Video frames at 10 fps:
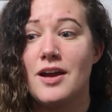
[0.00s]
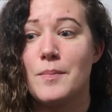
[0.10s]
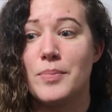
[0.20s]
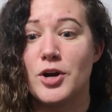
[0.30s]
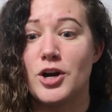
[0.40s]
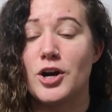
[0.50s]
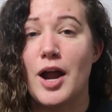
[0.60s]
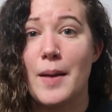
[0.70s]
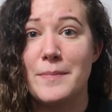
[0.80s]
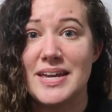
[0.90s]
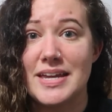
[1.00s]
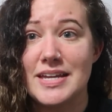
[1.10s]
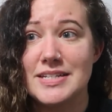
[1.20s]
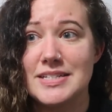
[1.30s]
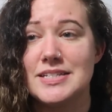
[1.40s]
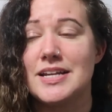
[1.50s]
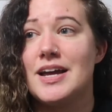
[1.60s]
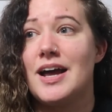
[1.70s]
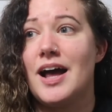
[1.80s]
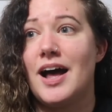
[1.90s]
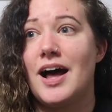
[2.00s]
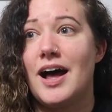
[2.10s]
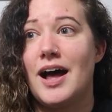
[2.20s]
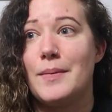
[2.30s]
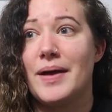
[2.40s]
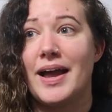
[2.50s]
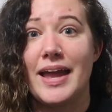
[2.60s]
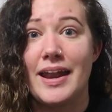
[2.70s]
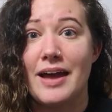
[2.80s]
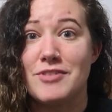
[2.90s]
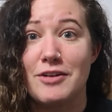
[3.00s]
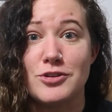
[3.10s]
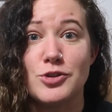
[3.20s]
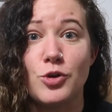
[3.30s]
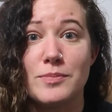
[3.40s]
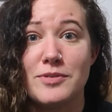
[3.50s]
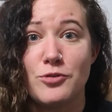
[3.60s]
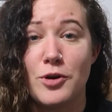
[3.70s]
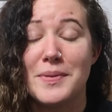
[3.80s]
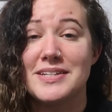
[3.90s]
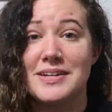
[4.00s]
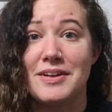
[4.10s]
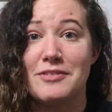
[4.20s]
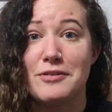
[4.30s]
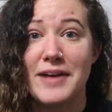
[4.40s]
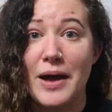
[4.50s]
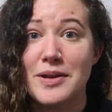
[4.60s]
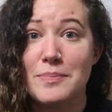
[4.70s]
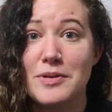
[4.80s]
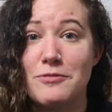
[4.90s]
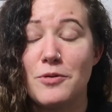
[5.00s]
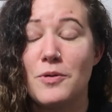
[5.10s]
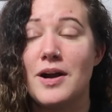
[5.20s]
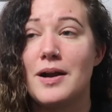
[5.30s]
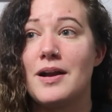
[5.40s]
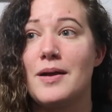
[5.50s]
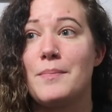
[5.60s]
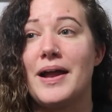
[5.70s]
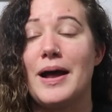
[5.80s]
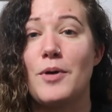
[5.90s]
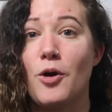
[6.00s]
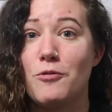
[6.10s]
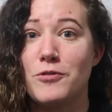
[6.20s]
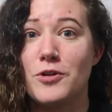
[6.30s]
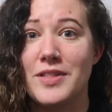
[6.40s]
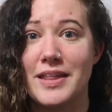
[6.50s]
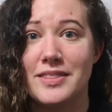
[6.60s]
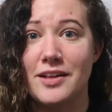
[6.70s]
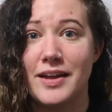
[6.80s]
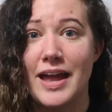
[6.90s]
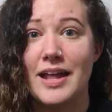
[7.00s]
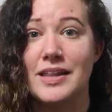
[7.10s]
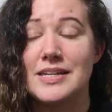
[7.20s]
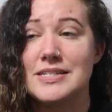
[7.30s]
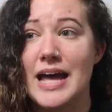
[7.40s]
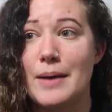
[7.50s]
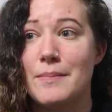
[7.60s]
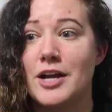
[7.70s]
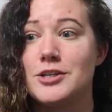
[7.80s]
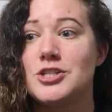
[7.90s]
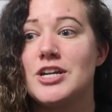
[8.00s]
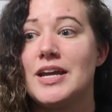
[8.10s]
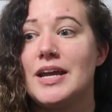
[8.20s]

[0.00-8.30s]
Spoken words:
per piece. Again, I've never sold it before because I've never found it before, but I'm hopeful that they'll get at least that much.